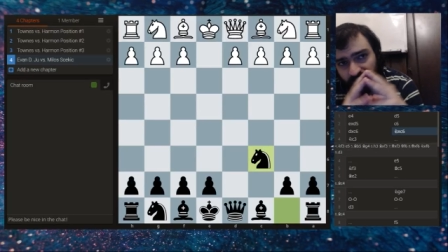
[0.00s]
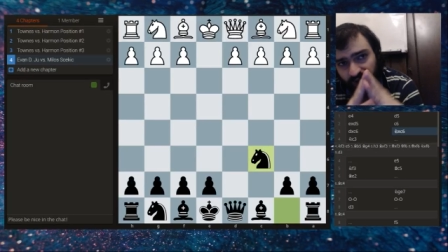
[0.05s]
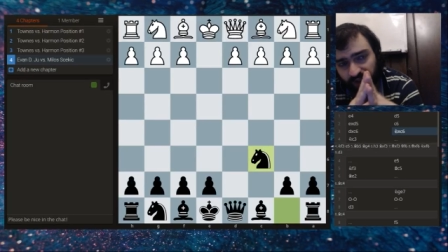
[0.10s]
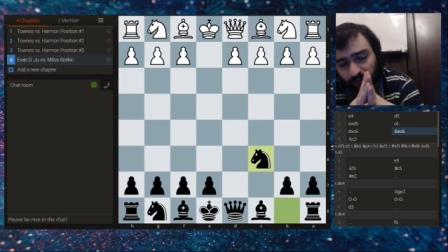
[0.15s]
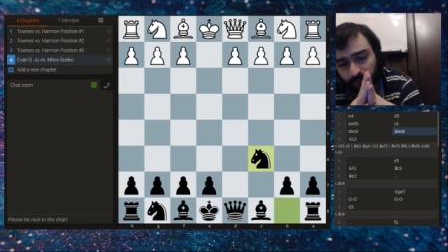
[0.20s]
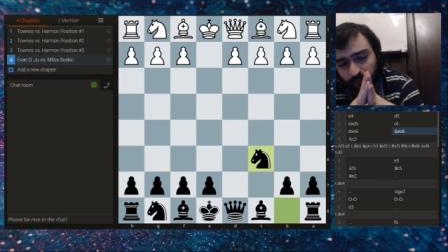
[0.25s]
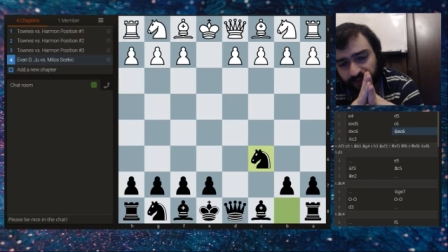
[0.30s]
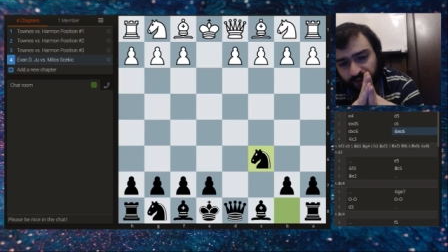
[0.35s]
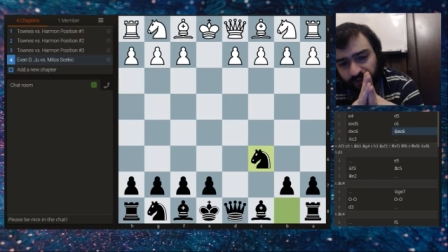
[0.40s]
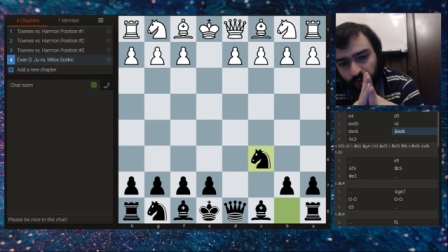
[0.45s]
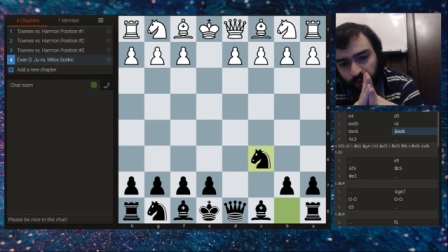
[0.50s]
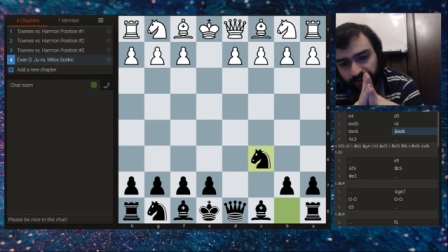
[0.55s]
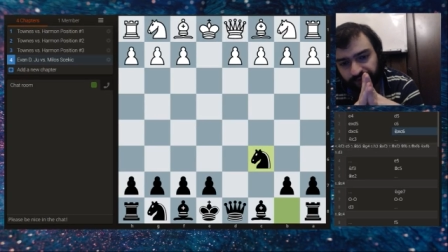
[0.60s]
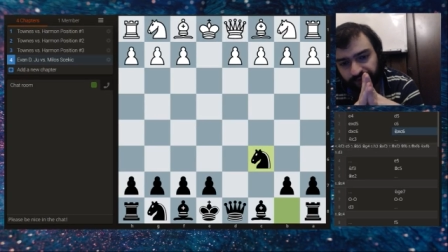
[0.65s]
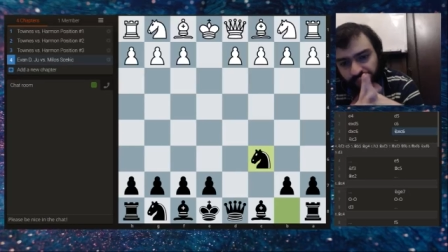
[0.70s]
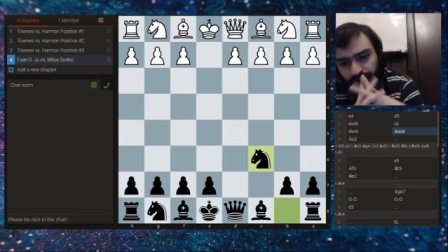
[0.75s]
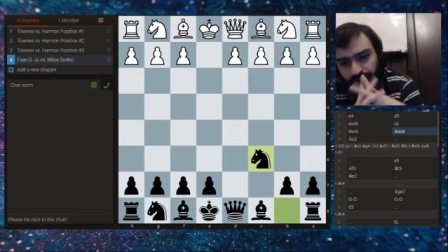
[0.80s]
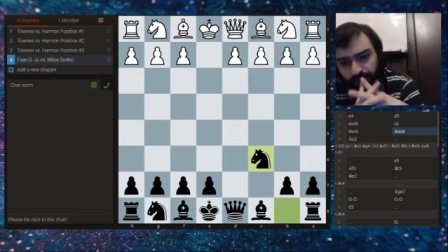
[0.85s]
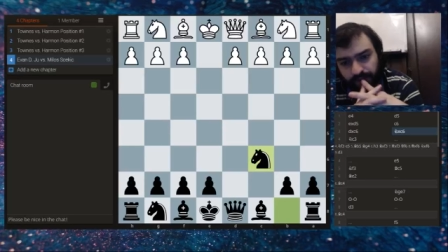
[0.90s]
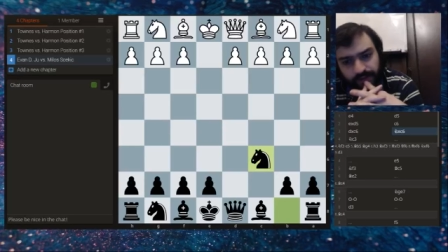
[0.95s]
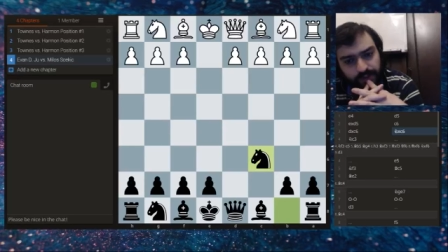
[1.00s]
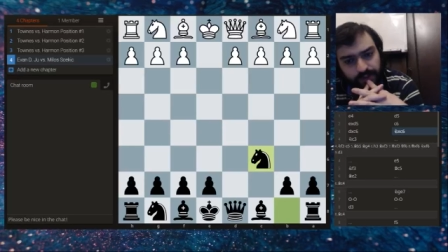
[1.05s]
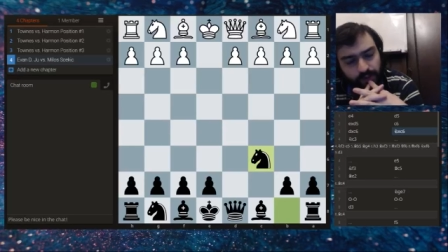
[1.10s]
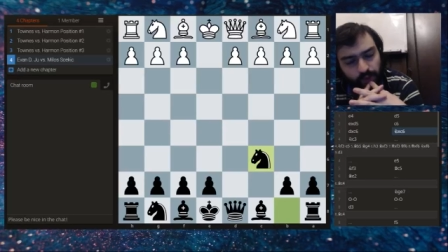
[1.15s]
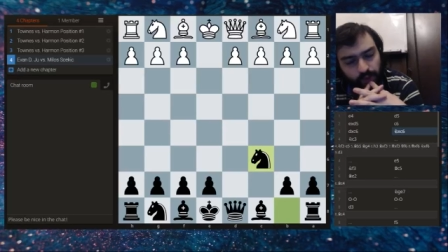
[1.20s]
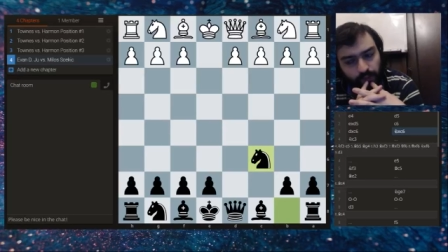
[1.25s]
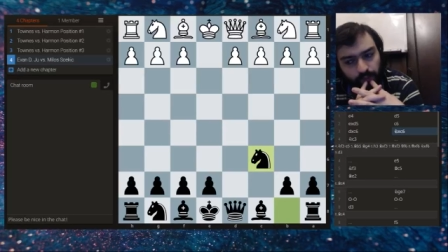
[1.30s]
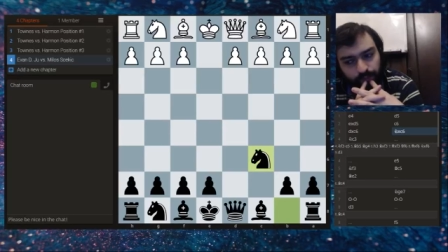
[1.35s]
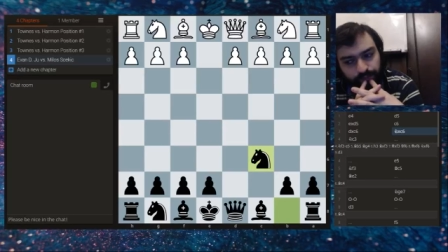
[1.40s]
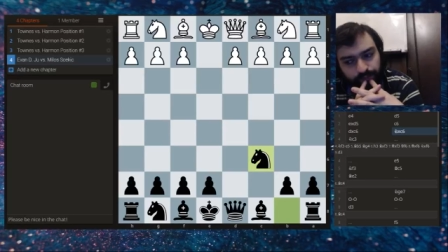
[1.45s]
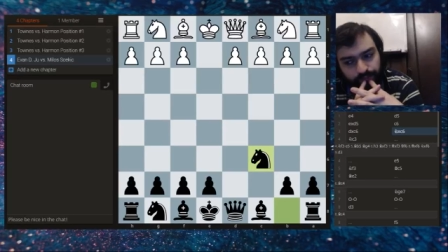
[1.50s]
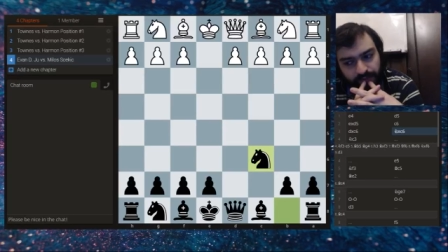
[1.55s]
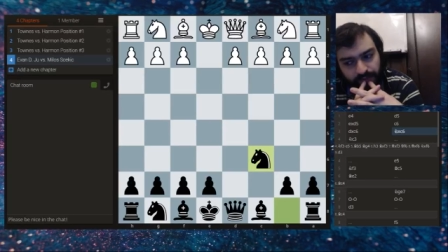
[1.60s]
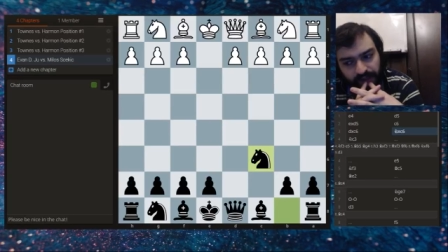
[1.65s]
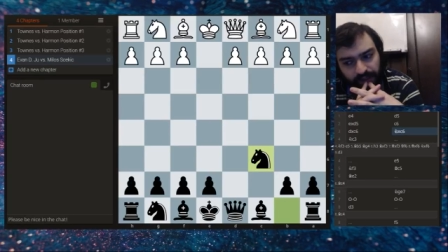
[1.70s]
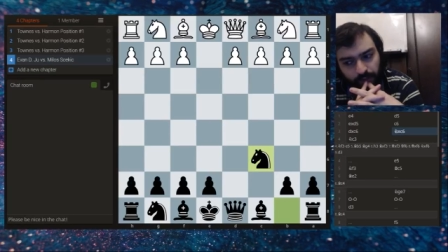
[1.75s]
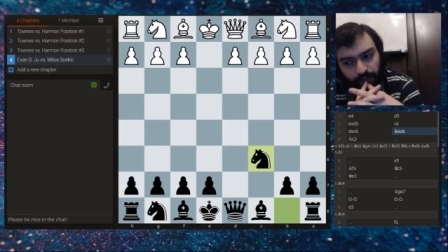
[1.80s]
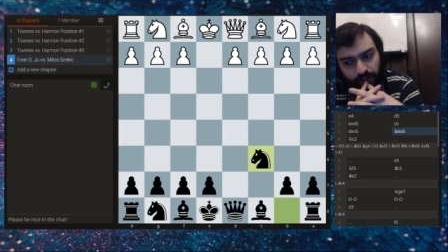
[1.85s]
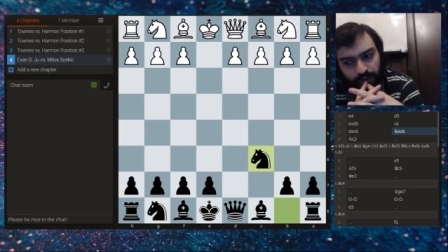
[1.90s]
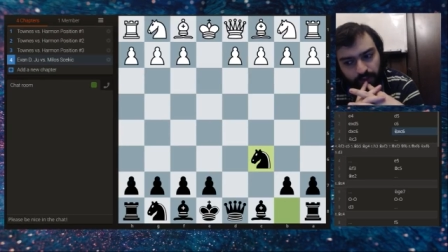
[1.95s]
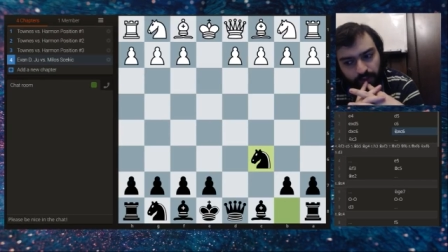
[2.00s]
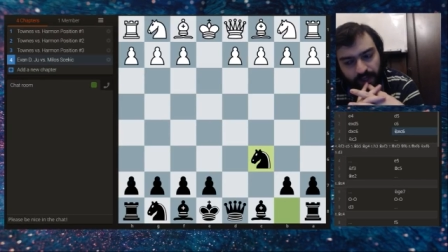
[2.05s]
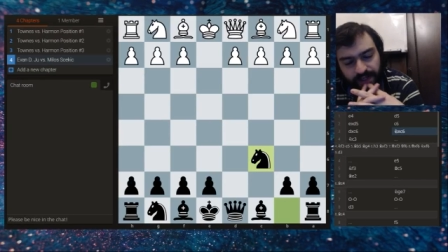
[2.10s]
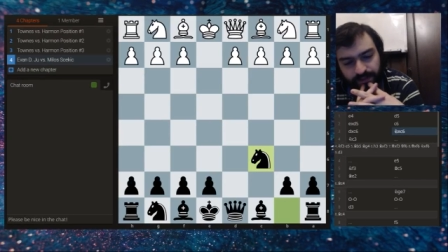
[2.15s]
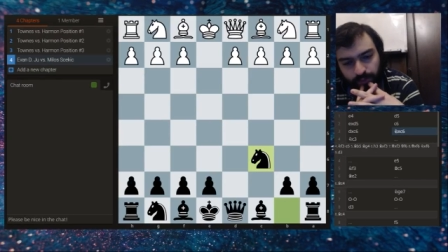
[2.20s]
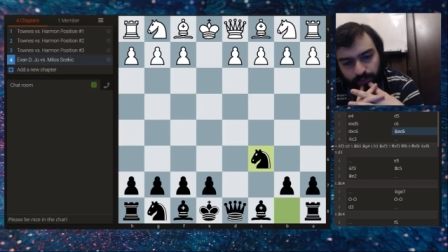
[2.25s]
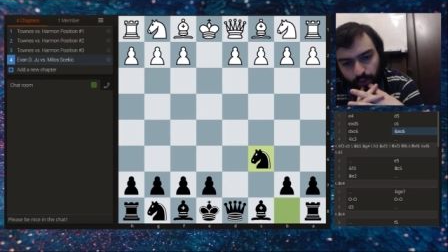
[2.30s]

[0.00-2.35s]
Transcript: obscure figure, so anyone who has